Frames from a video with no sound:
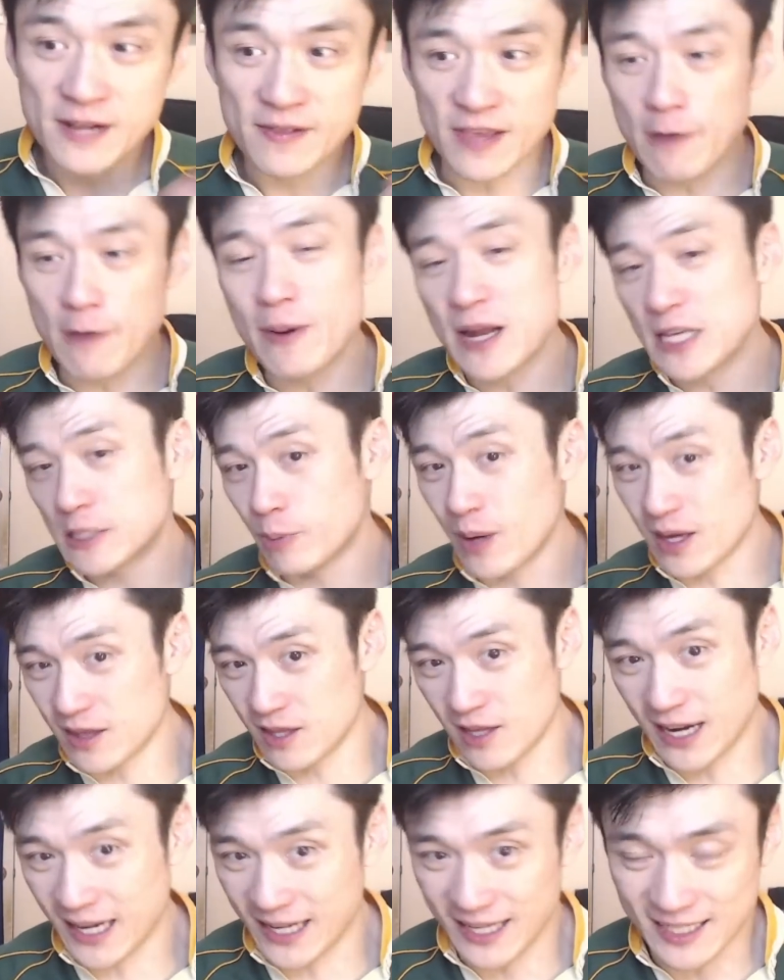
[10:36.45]
Eben Smith,
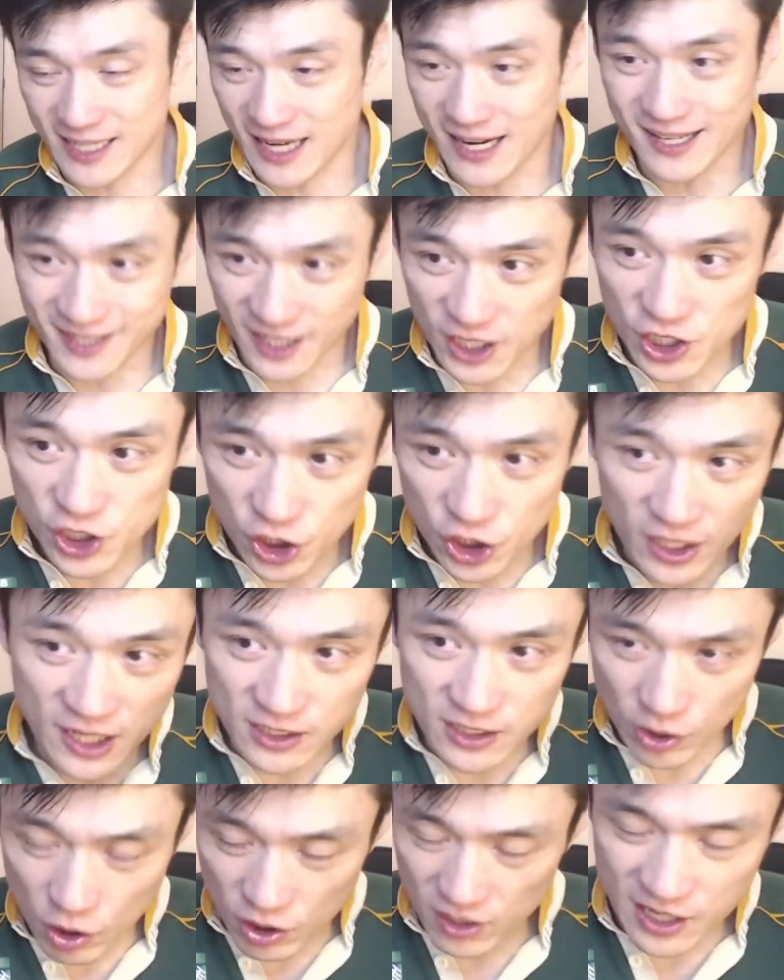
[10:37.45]
like I said, is injured.
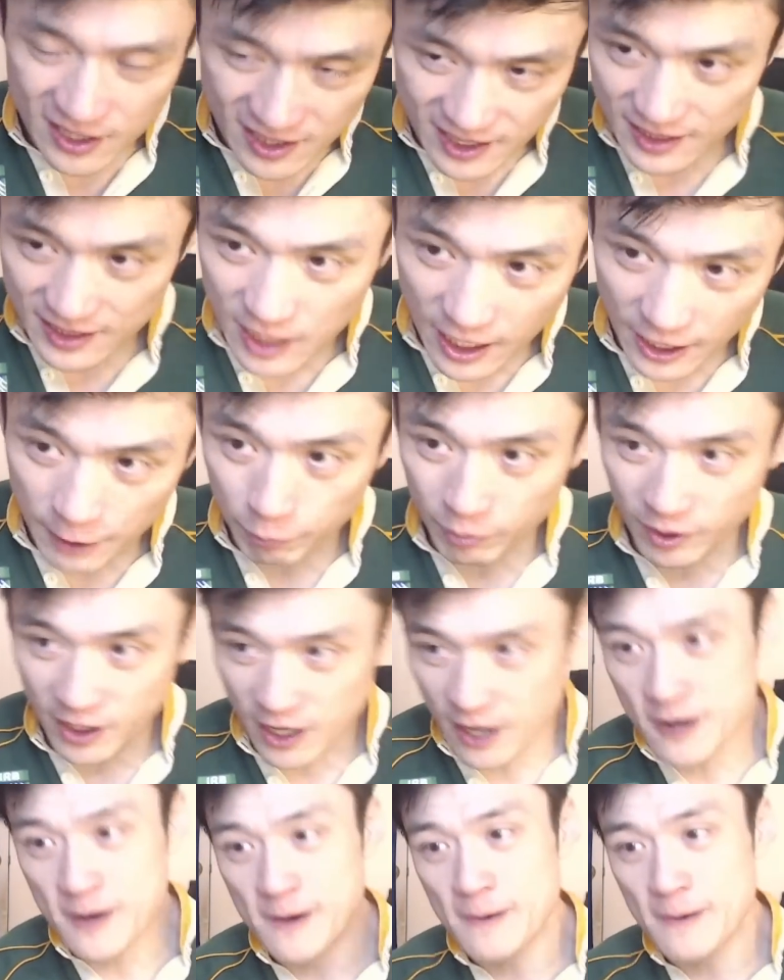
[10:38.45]
He's a starting player.